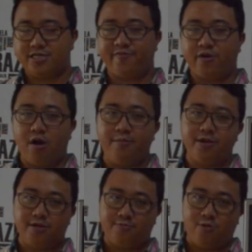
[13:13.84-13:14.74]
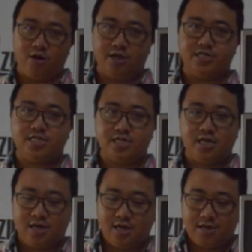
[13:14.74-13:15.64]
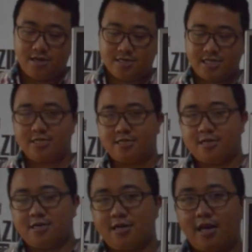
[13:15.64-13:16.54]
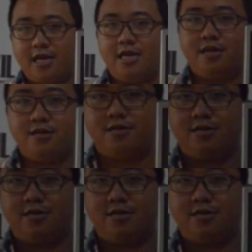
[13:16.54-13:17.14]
this phenomenon was. Since early